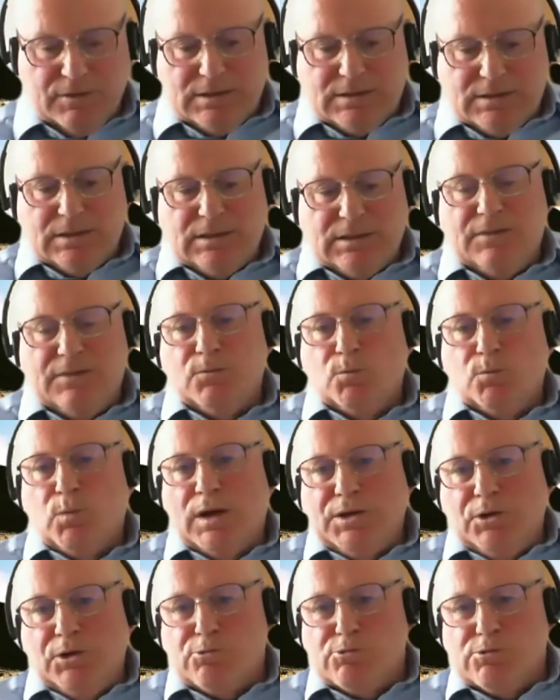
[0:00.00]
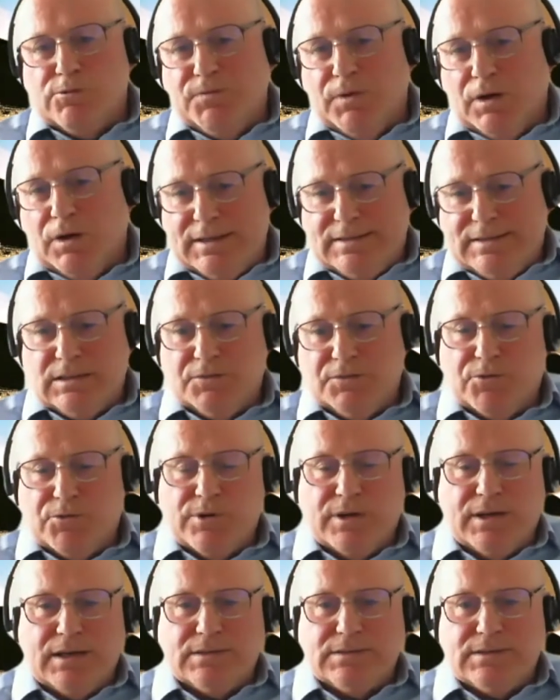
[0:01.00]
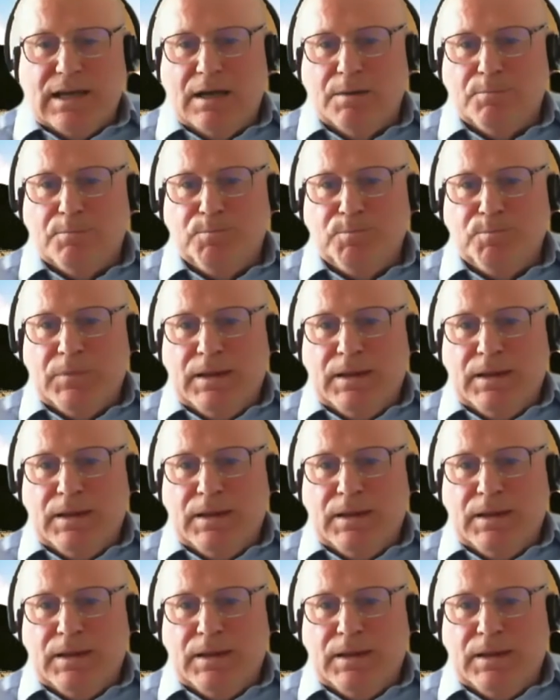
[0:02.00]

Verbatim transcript: He says even when you're revising for an exam,